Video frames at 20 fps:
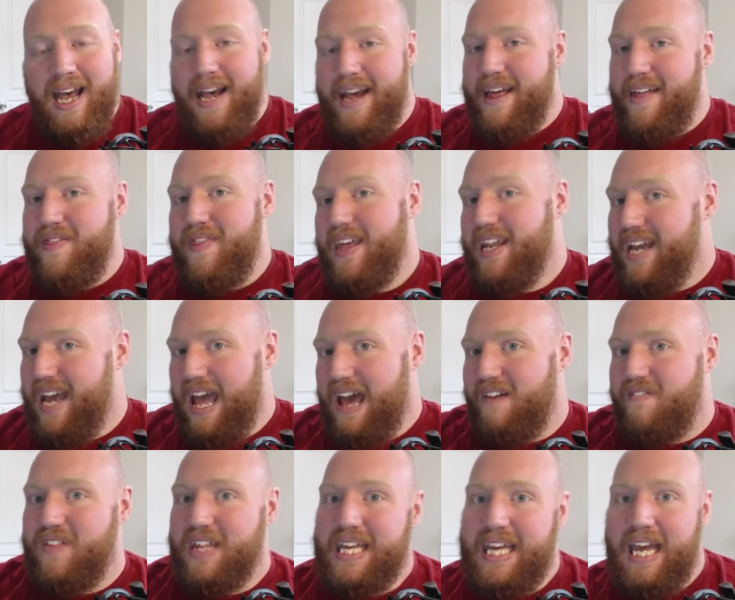And then I
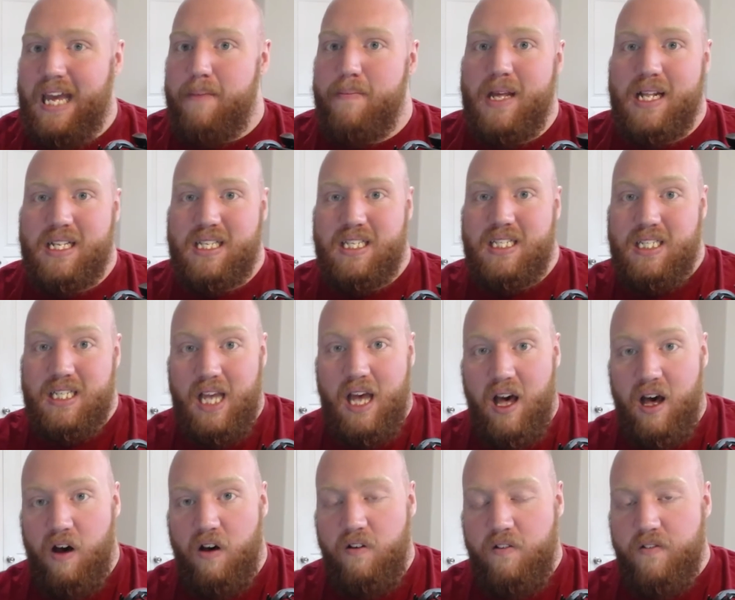have the game
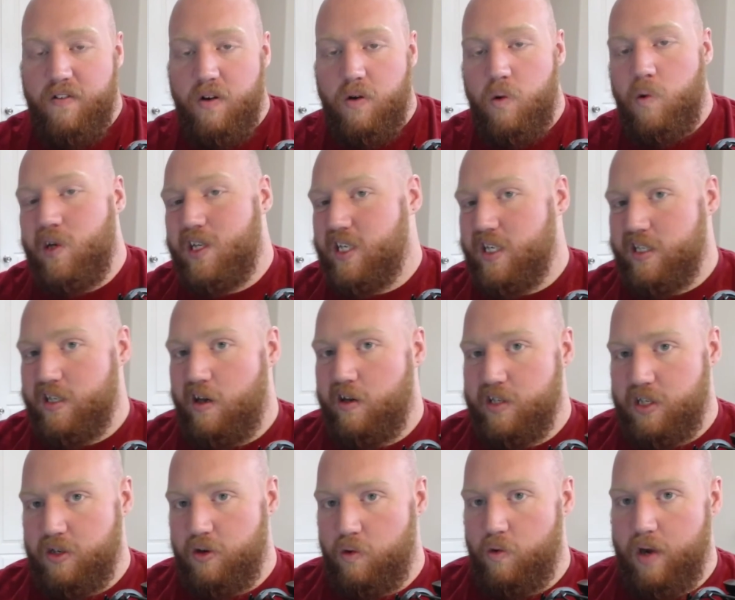itself, which is
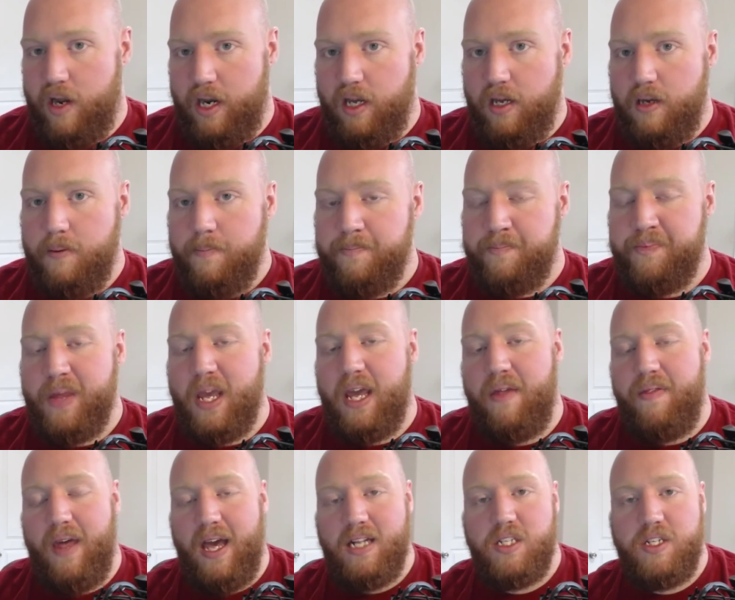also running,
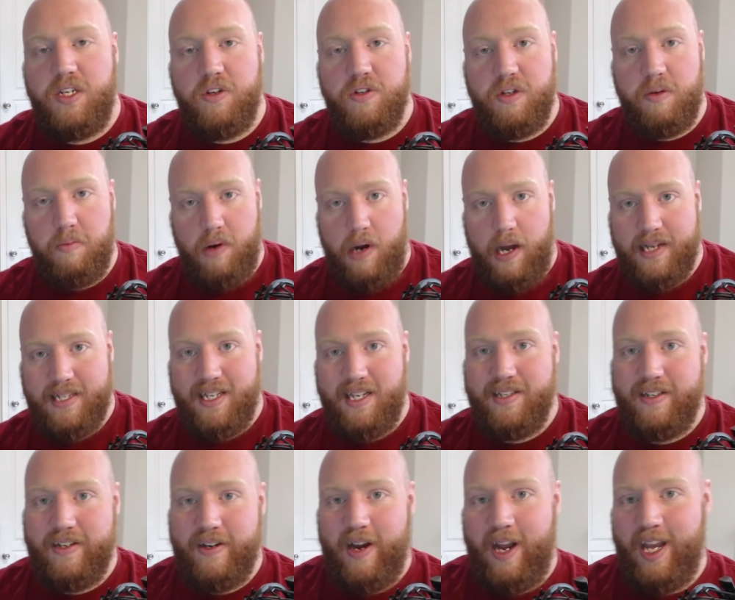and that's using
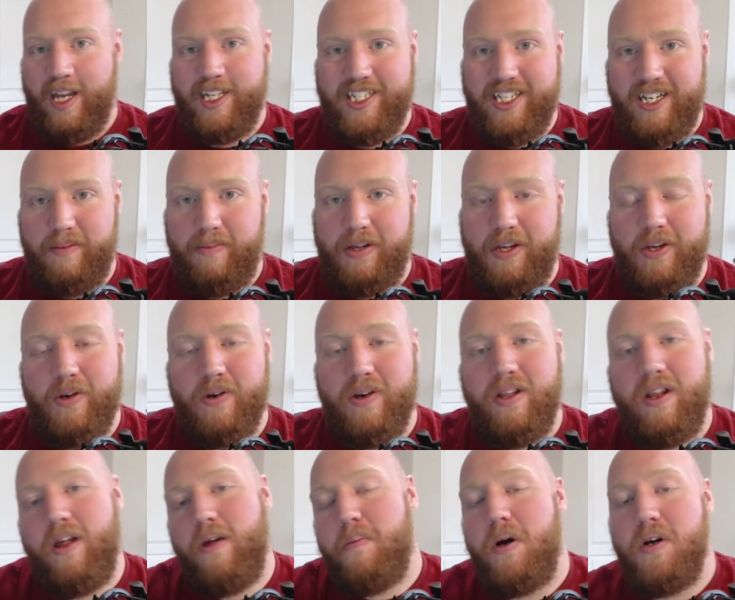processor and GPU. And
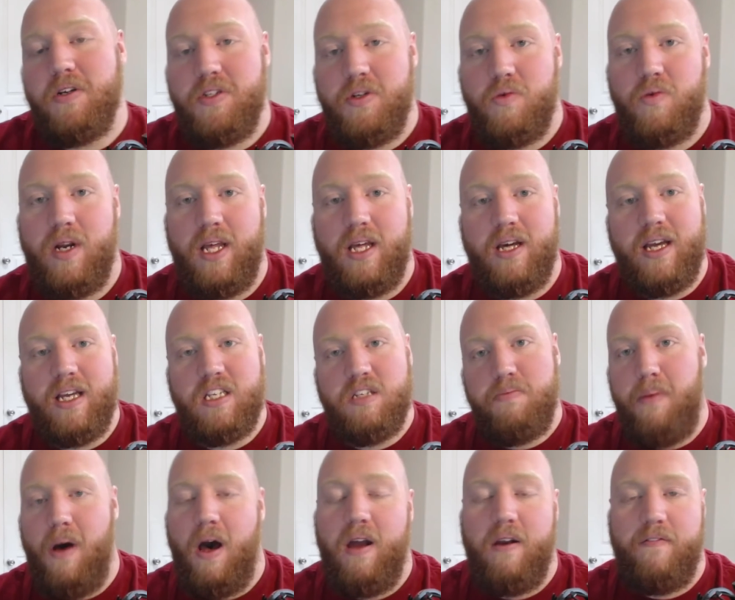then I'm also running like
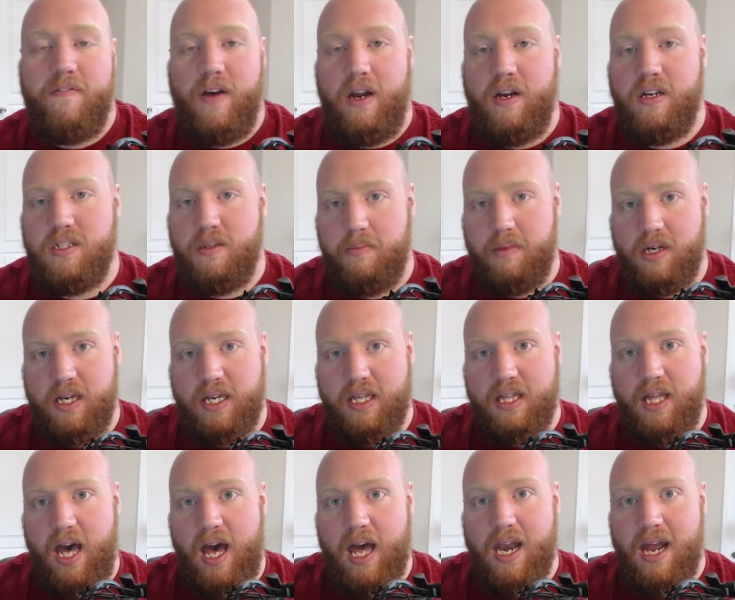Spotify or something like
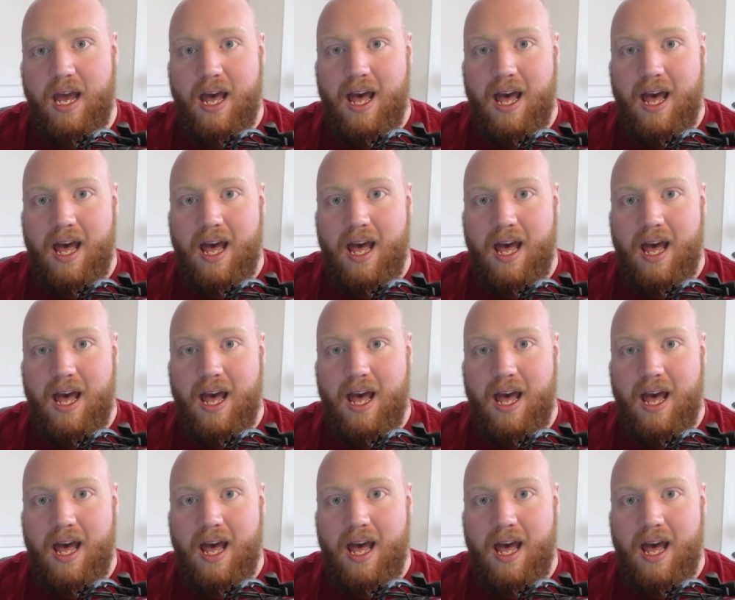that.